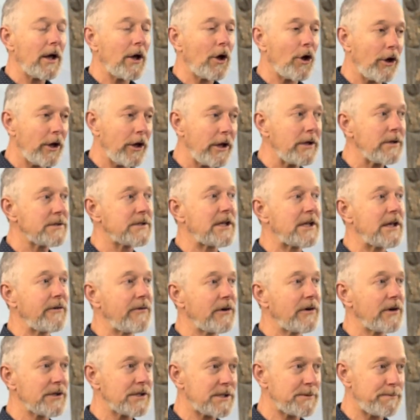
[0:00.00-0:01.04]
He is
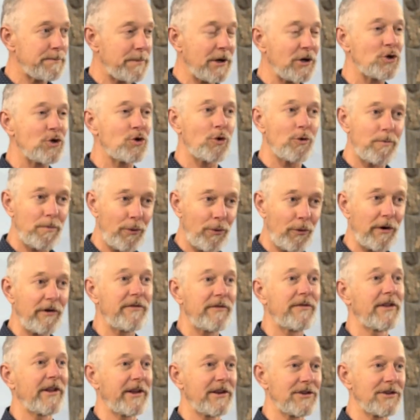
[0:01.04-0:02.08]
given a special
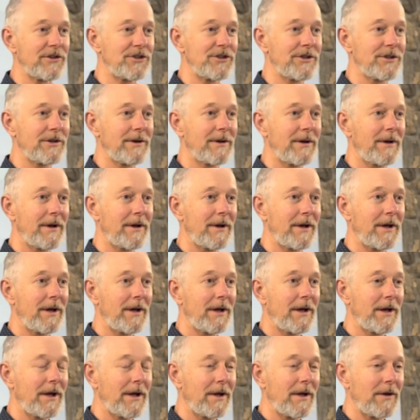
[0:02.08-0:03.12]
privilege
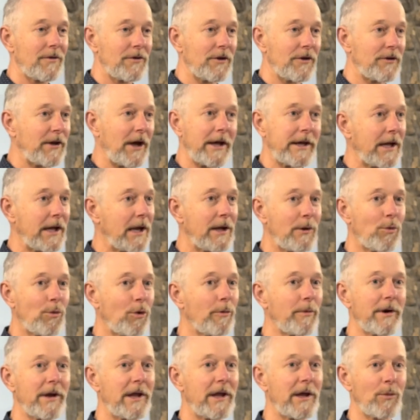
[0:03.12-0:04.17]
to take any
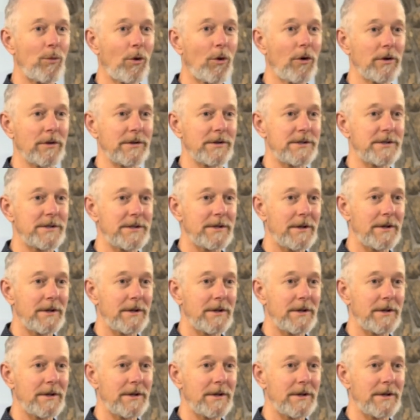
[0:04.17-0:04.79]
woman he wants.